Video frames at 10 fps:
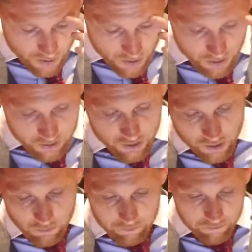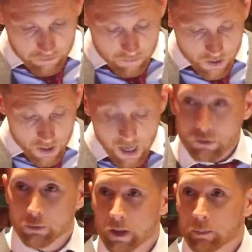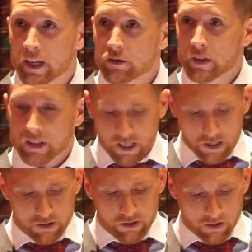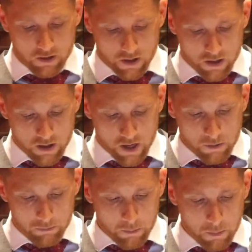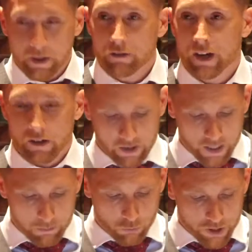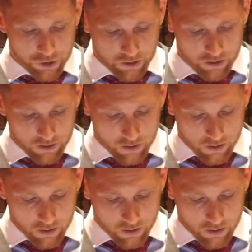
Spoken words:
And I was really pleased with this answer. I'm a big fan of collaboration.